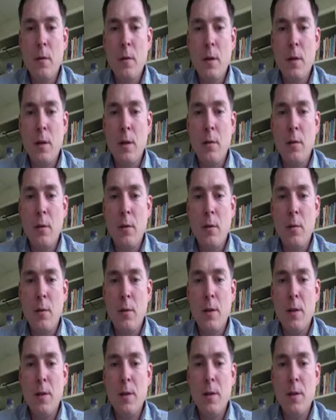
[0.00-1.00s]
Right,
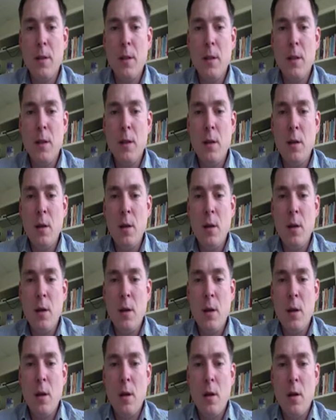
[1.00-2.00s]
you can see,
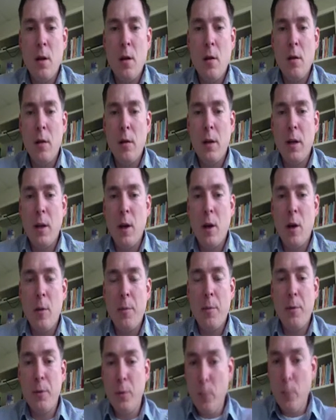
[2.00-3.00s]
okay,
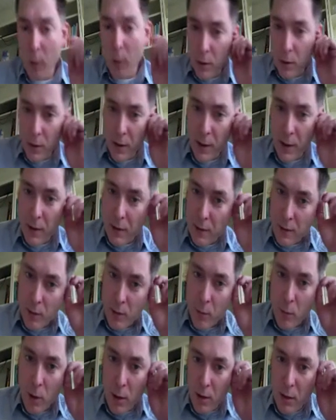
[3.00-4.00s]
up to 1 it gets
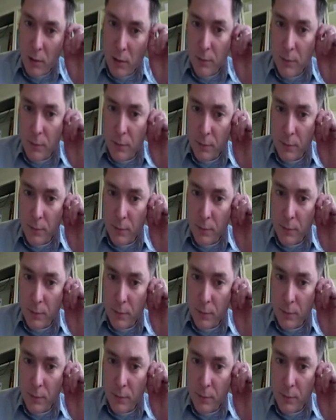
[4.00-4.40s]
a 1,